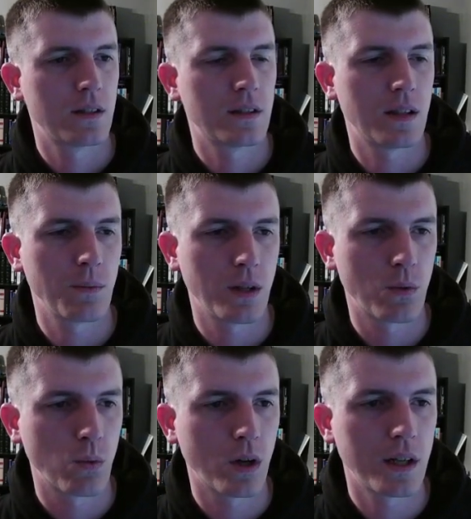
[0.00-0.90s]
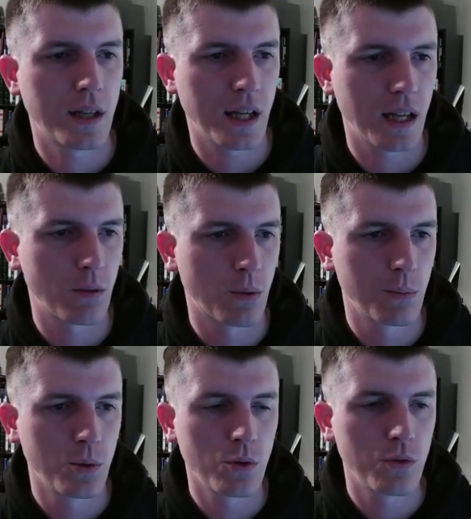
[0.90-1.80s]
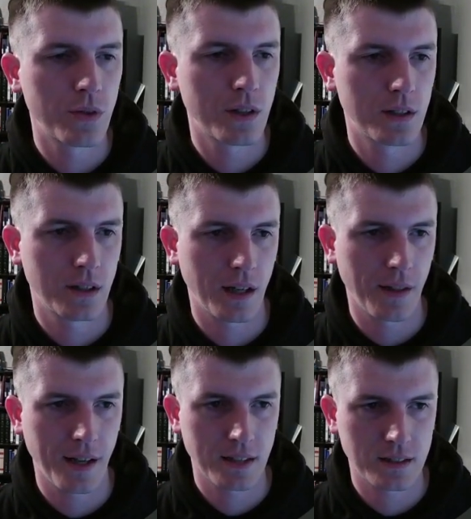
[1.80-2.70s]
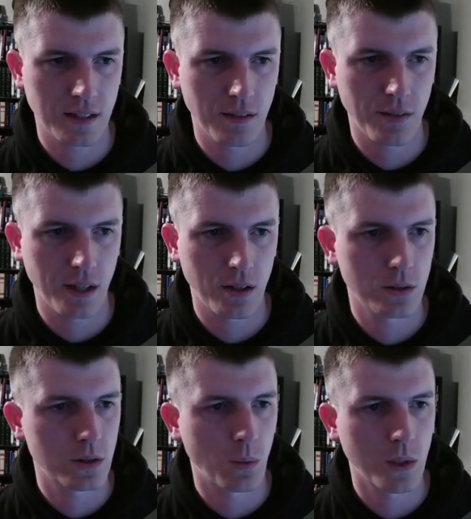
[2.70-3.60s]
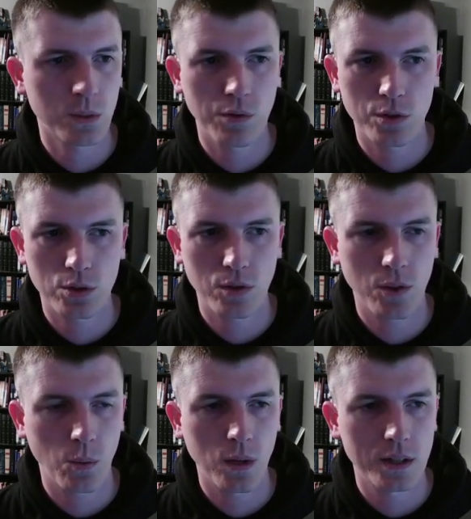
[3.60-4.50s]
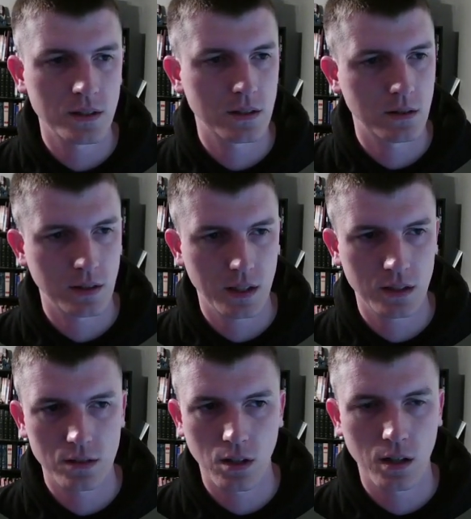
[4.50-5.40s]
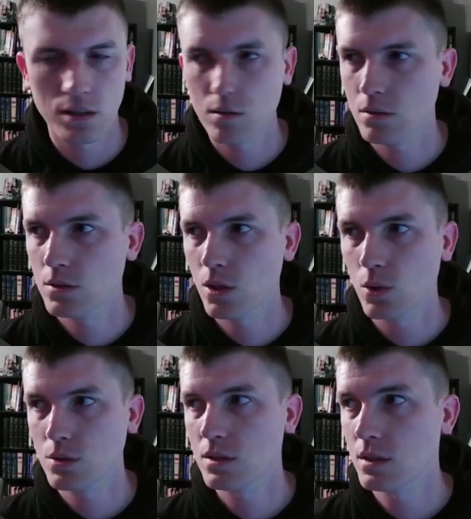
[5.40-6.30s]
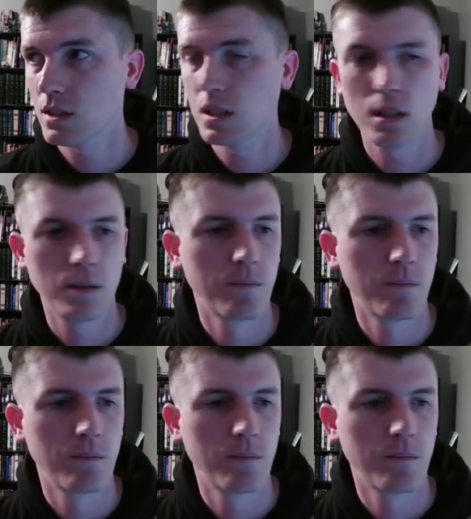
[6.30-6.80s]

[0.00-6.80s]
Then we run a remove on that state value. So once we've retrieved it once, it's gone, toast, deleted.